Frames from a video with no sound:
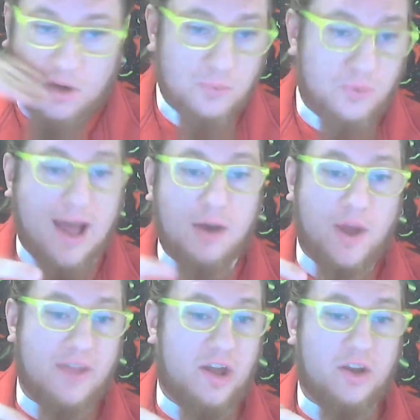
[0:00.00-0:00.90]
Right
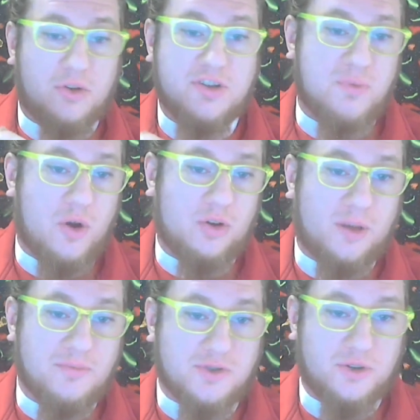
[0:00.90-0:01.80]
away, the hickory smoke
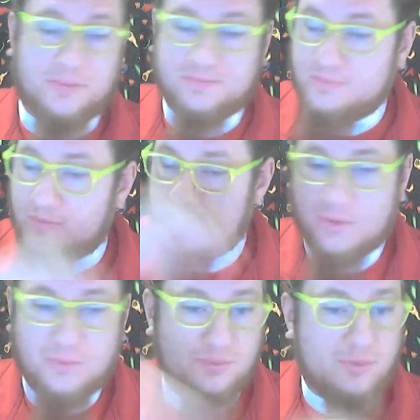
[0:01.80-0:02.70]
comes through.
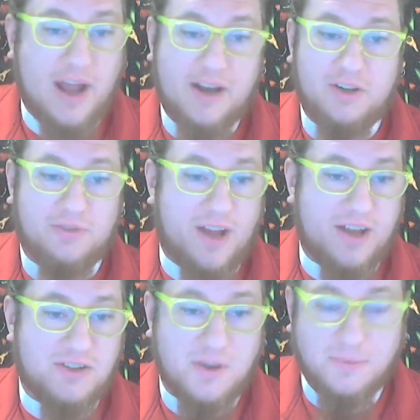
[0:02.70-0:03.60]
Right in your
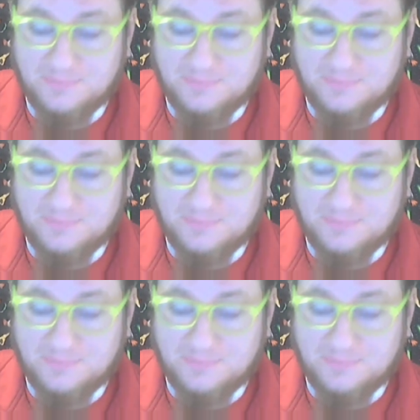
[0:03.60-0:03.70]
face.